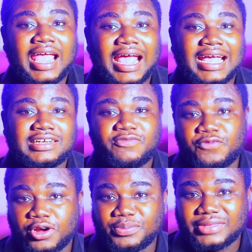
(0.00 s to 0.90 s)
and
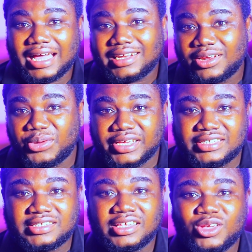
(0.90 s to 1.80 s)
from that
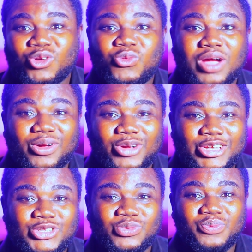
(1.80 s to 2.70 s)
lyrics we are
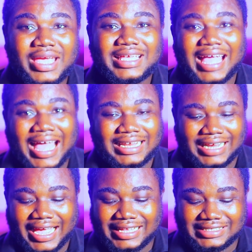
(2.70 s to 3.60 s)
going to make an
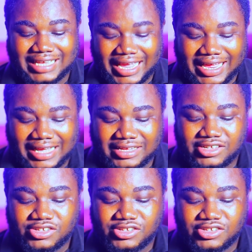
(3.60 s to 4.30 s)
entire